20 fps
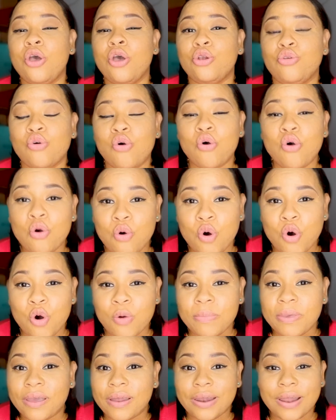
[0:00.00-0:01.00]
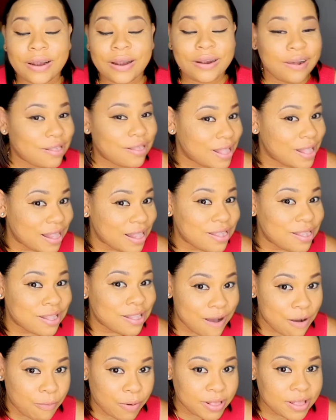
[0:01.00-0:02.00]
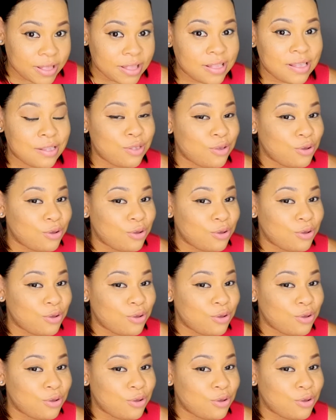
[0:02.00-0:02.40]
Don't quote me on that, because that's not what it is.